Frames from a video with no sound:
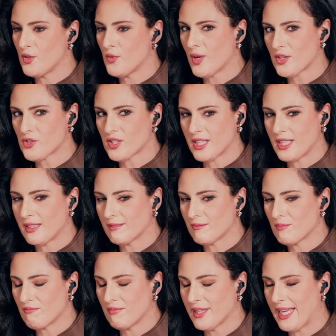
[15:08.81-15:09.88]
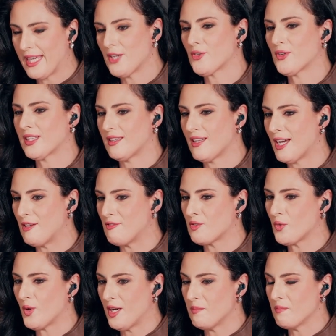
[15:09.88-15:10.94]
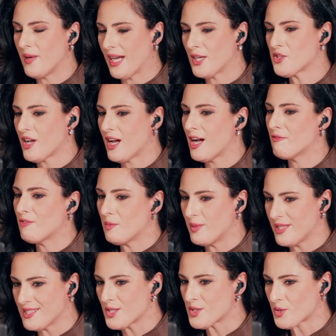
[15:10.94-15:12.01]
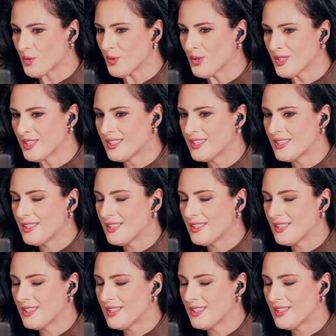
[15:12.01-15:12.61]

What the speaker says: you actually later in life went back to Harvard Business School.